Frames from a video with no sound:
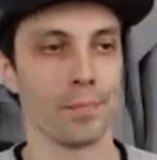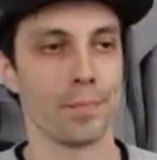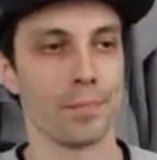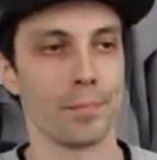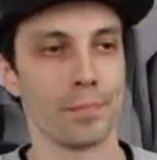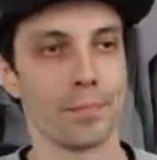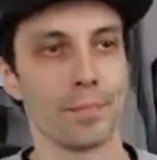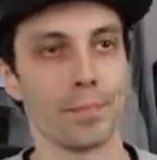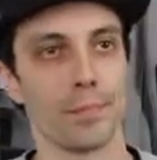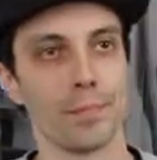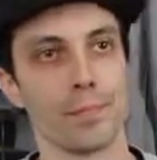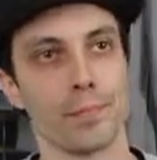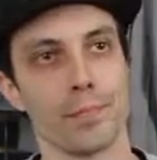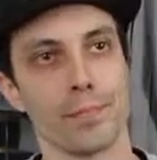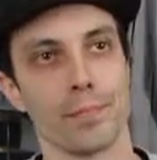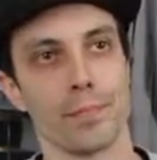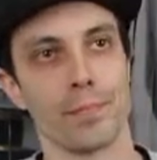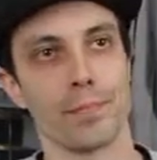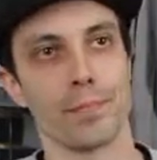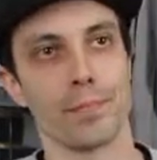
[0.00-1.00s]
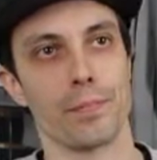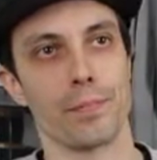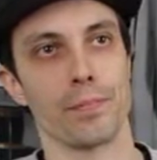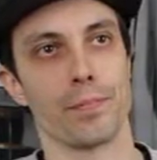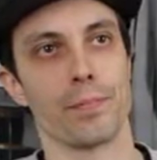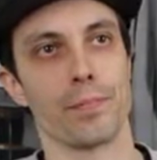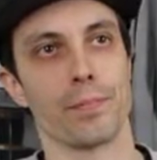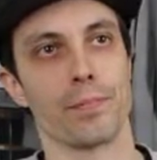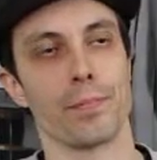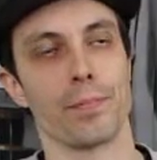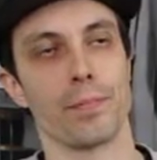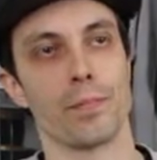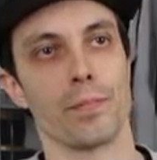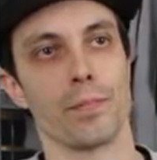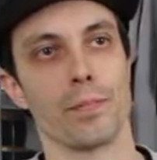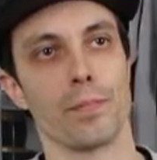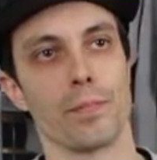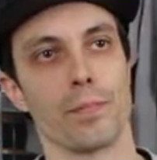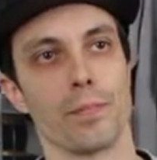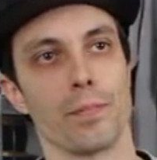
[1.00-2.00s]
Um, what can you tell me about your
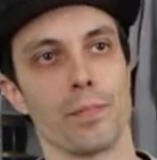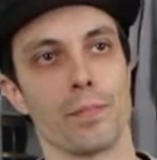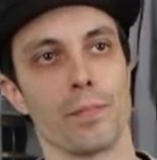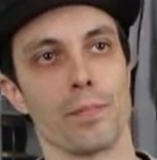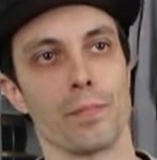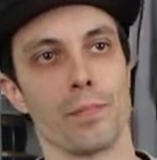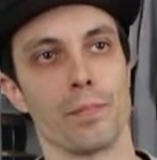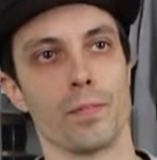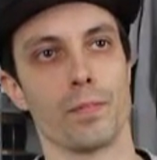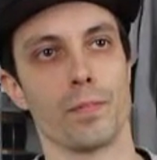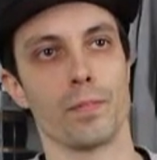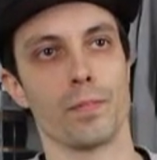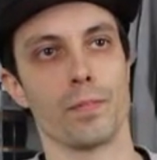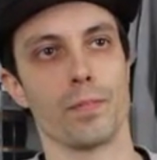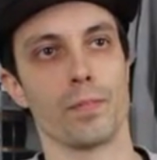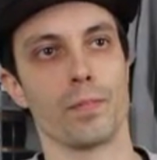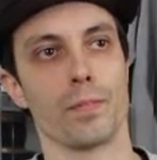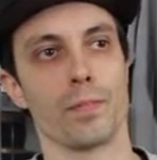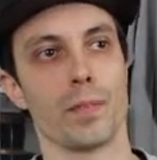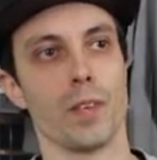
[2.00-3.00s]
Artist of the Month program?